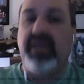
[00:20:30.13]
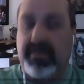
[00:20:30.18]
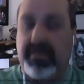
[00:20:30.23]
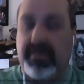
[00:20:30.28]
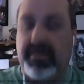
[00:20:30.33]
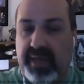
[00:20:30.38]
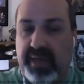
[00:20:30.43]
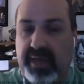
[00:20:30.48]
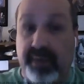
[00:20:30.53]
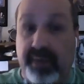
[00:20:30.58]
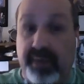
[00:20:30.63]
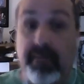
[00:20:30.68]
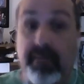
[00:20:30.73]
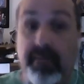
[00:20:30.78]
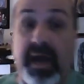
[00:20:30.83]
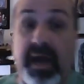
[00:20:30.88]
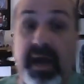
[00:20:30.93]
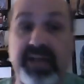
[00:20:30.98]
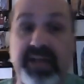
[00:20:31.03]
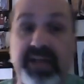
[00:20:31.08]
Keep that in
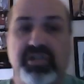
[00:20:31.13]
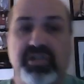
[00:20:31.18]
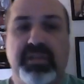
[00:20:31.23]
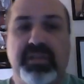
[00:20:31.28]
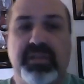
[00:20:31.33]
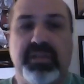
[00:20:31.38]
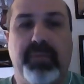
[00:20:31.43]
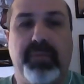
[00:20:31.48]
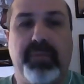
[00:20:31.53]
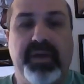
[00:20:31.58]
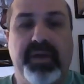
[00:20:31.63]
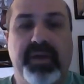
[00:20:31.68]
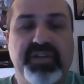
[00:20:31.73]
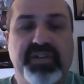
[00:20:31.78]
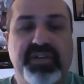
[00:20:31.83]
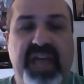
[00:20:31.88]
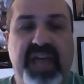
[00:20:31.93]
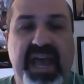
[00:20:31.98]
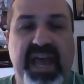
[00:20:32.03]
mind so that the players